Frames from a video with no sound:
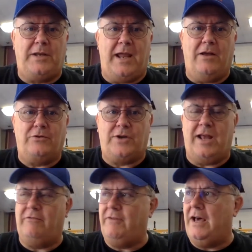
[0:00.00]
town
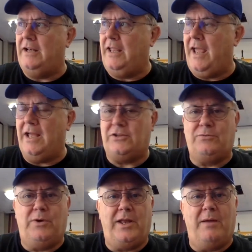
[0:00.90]
trying to find gas
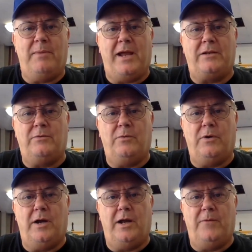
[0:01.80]
when he got back to
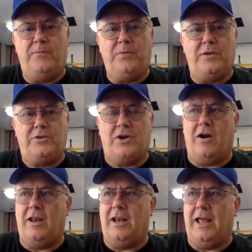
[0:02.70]

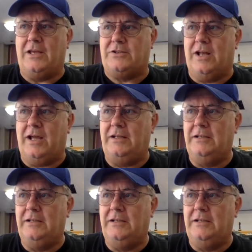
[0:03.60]
Charlotte last night.